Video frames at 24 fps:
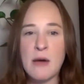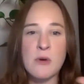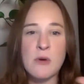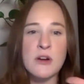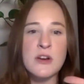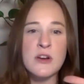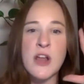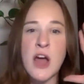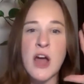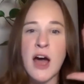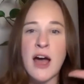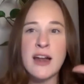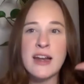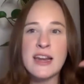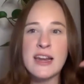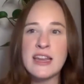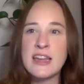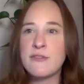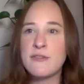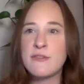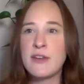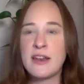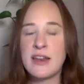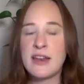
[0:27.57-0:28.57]
were not
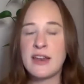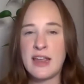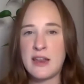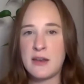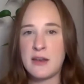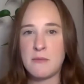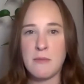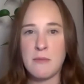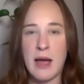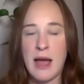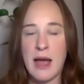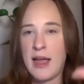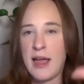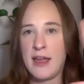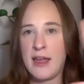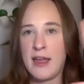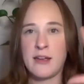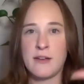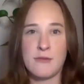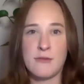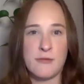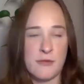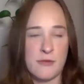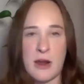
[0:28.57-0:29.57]
even in my
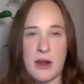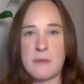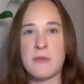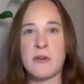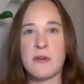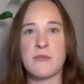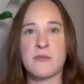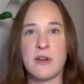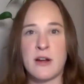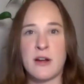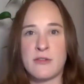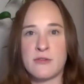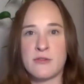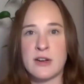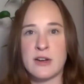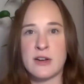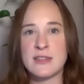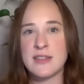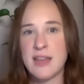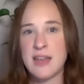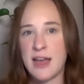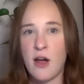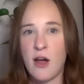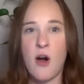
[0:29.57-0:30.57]
frame of
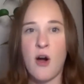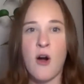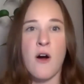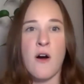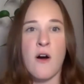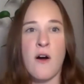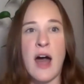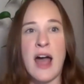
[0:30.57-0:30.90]
reference at all.